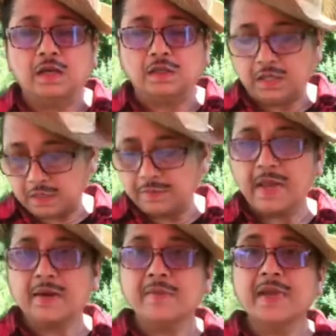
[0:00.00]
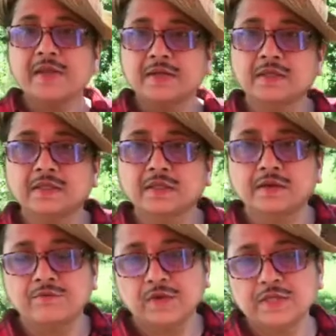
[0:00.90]
that men made in the
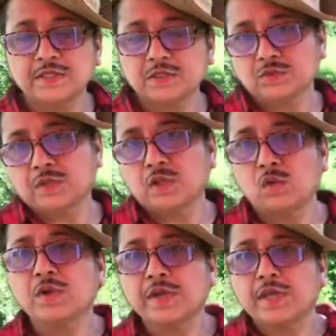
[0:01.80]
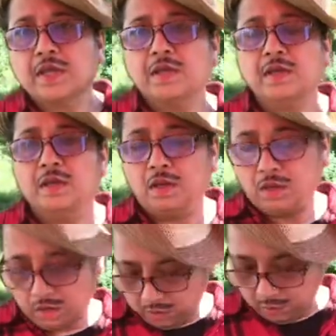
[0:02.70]
villages with the lungi
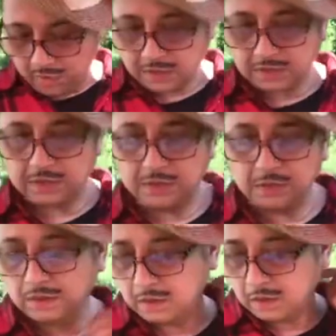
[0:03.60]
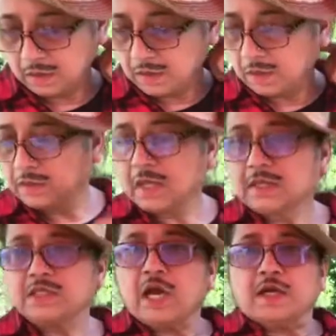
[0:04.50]
was they
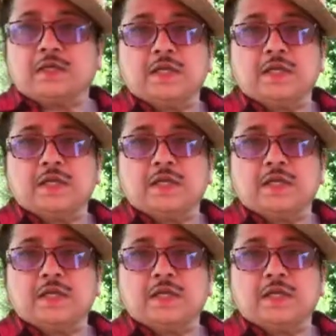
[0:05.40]
tucked